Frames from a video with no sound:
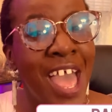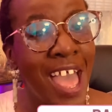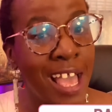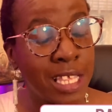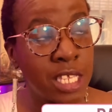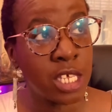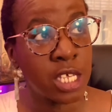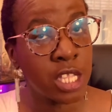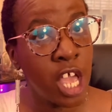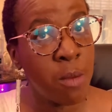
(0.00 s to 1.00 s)
As a
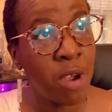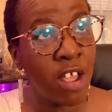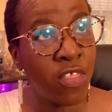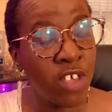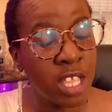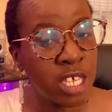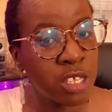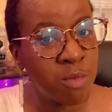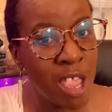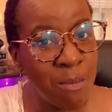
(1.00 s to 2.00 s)
disclaimer, I think
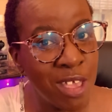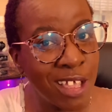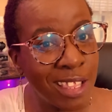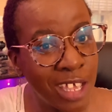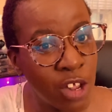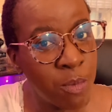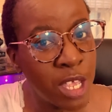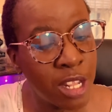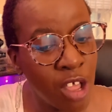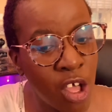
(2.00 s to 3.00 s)
this may be a little
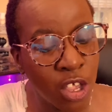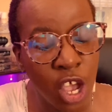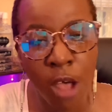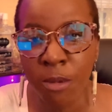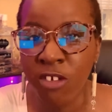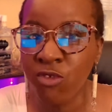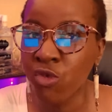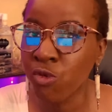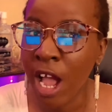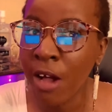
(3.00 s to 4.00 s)
bit long, y'all, but if
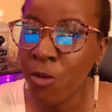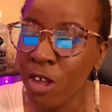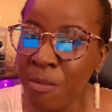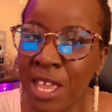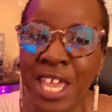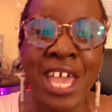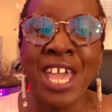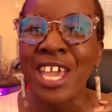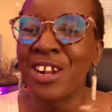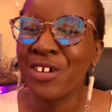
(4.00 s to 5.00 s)
you rock with me,
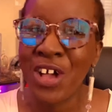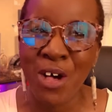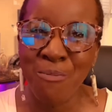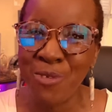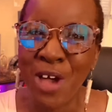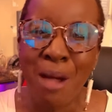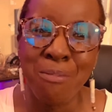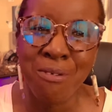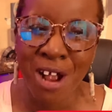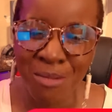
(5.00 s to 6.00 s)
it'll help you, I
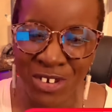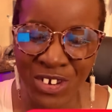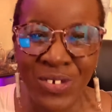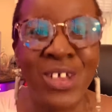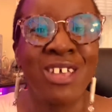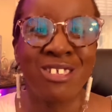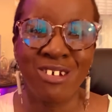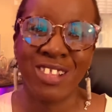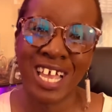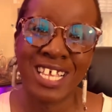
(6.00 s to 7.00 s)
promise you.
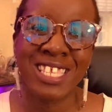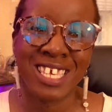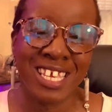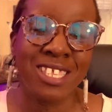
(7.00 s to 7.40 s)
So let's get